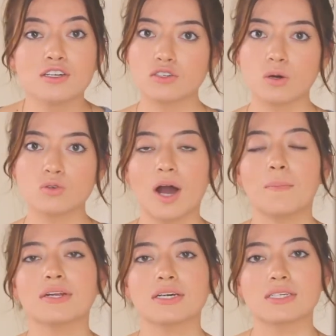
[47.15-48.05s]
So
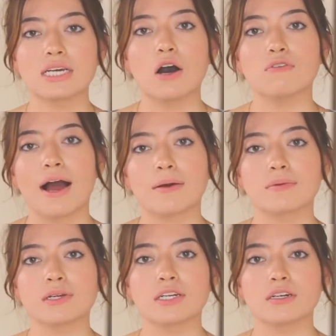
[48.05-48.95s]
Japanese style
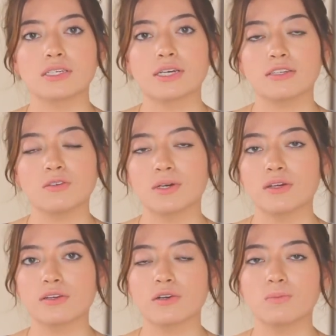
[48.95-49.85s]
vacuum cleaners tend to be
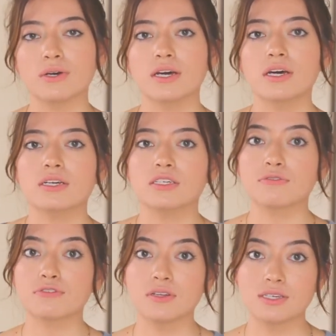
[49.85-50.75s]
a little bit
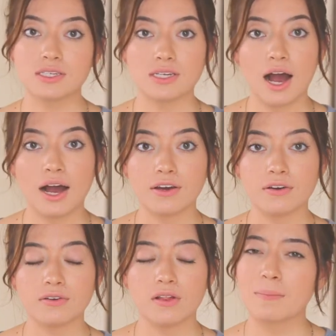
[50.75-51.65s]
different
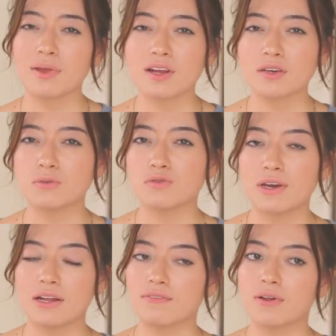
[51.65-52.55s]
style. I'm not a huge
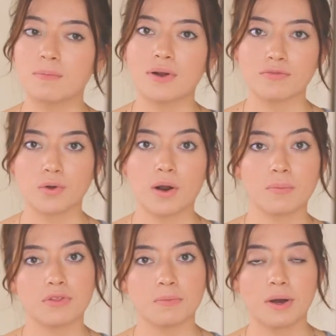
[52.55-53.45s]
fan of them, but I've grown
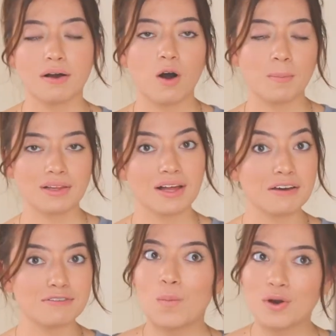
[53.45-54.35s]
up with them all my life.